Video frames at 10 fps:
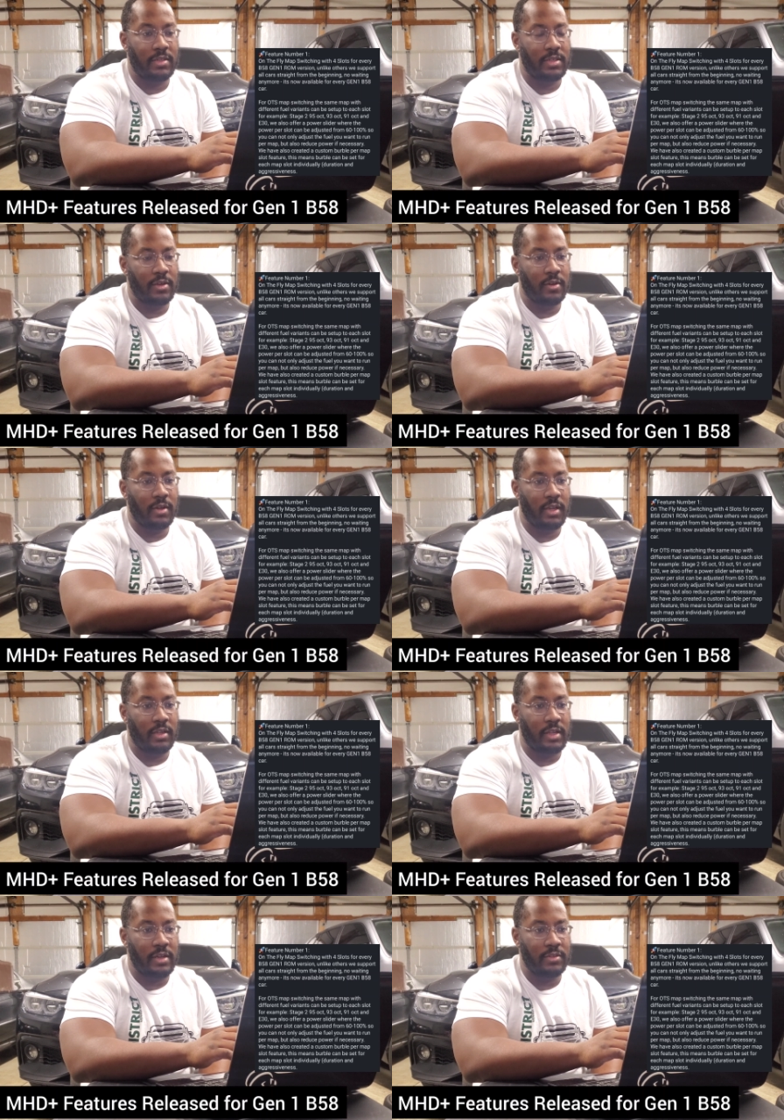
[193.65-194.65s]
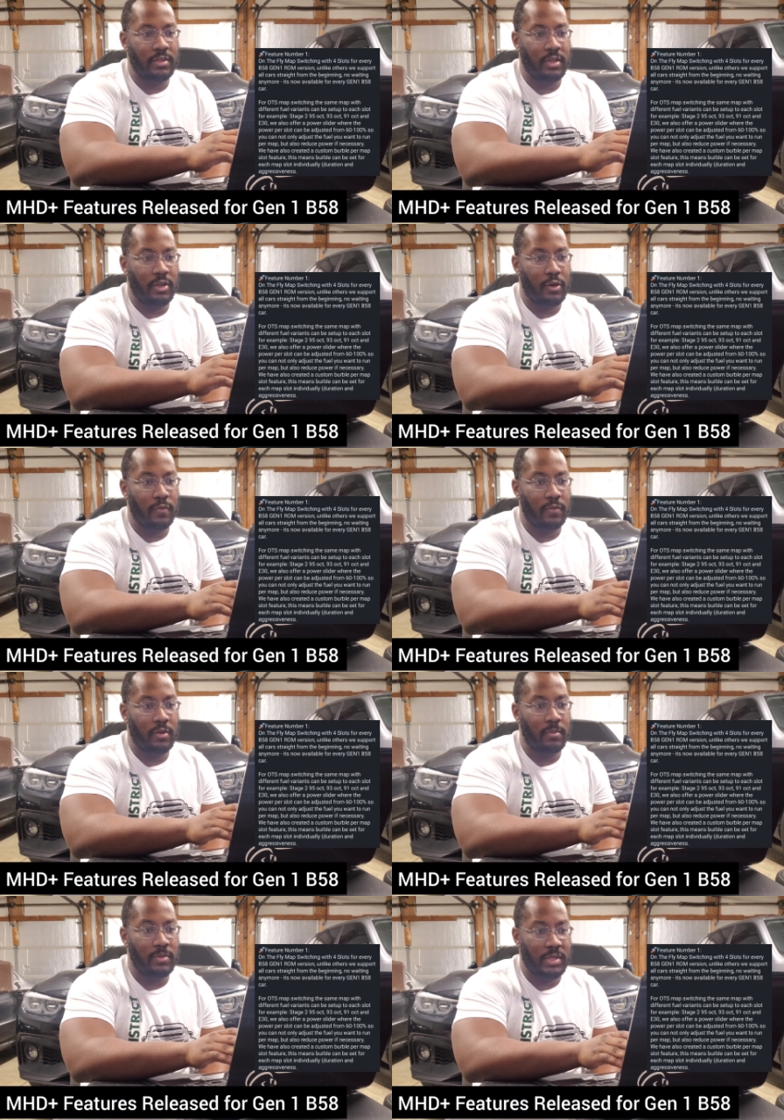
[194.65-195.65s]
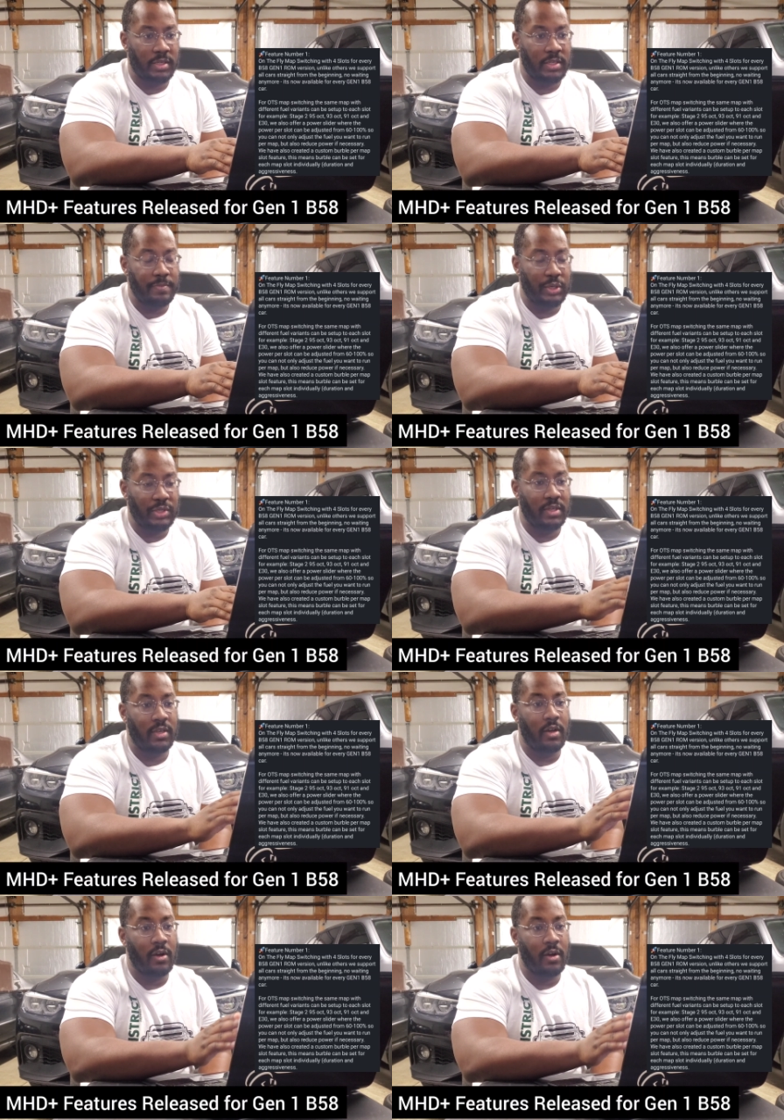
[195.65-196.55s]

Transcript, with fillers: so it allows you to go from 60%